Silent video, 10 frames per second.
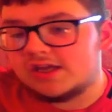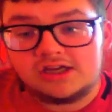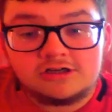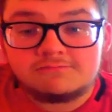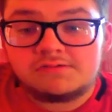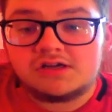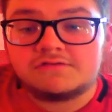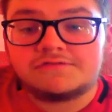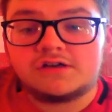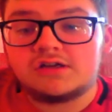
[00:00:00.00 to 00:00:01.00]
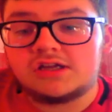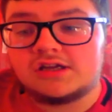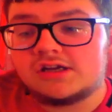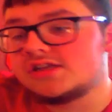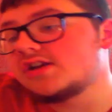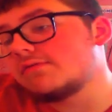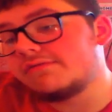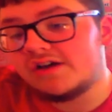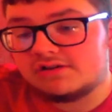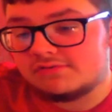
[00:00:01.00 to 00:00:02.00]
He could be on for a
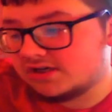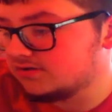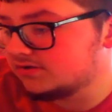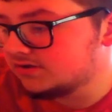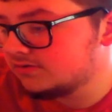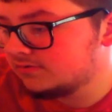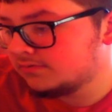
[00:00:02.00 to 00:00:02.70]
Jamie Vardy record.